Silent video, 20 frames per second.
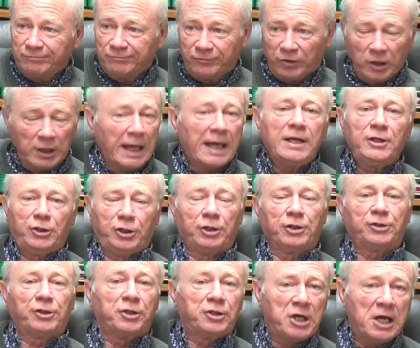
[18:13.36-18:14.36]

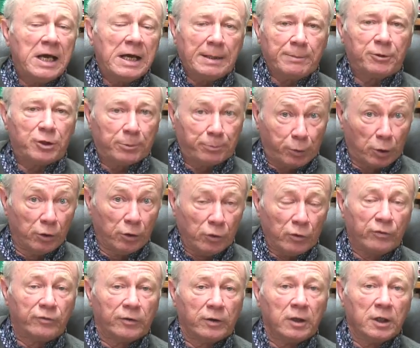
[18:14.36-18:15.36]
fallacious attempt to
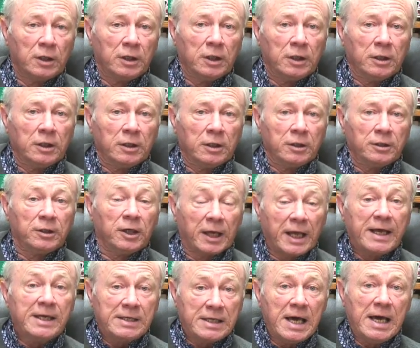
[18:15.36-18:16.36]
prove the
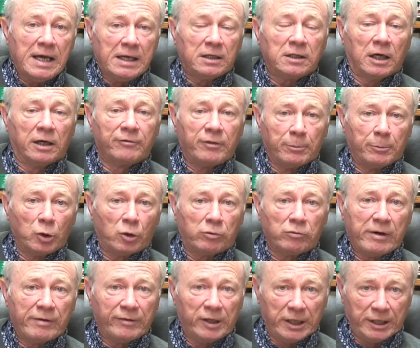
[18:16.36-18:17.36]
late date of the book
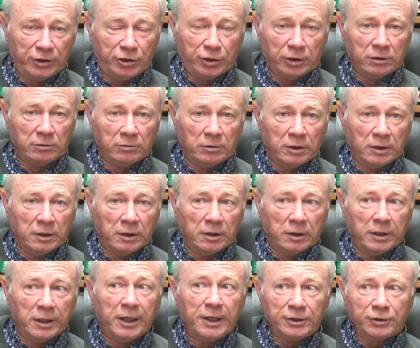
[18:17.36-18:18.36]
of Revelation.
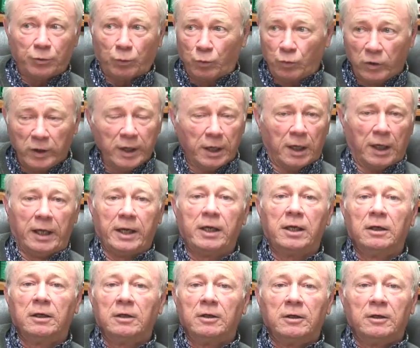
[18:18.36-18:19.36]
It's
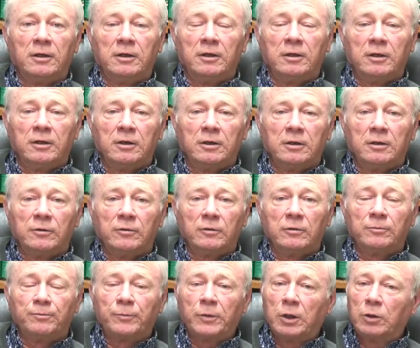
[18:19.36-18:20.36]
really,
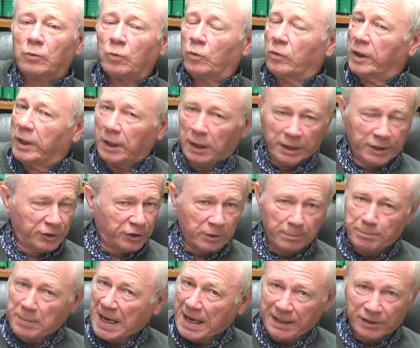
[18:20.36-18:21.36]
really
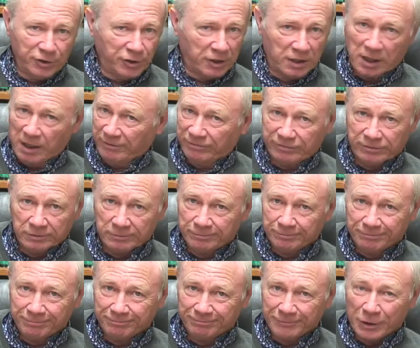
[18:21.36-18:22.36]
some bad stuff.
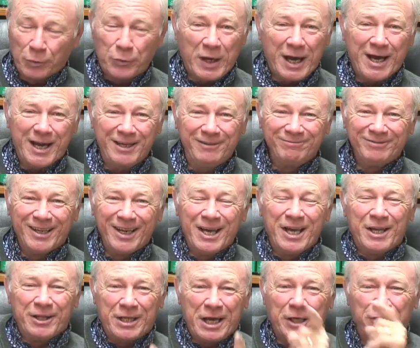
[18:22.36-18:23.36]
Okay?
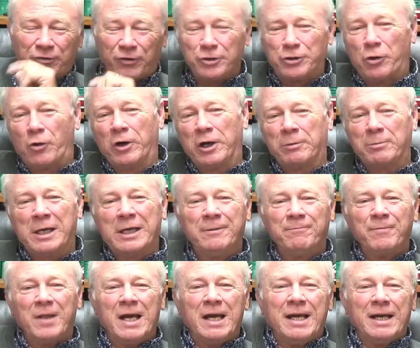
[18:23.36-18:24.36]
Thanks for joining me.
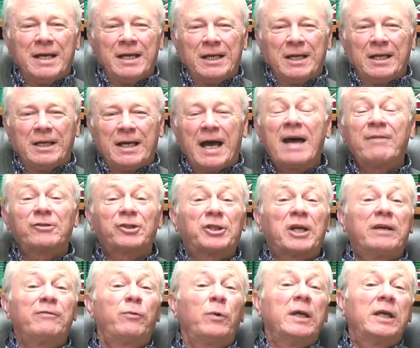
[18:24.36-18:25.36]
Have a
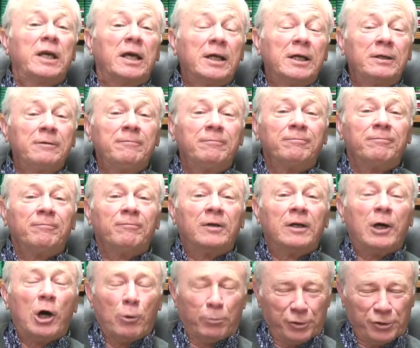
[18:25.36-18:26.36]
safe weekend.
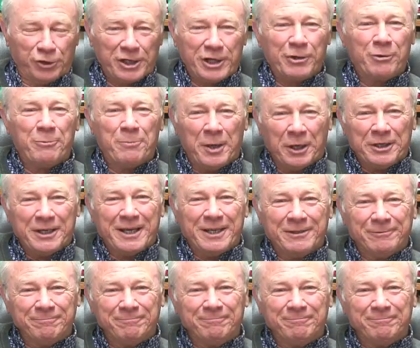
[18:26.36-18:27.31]
Hope to see you on Monday.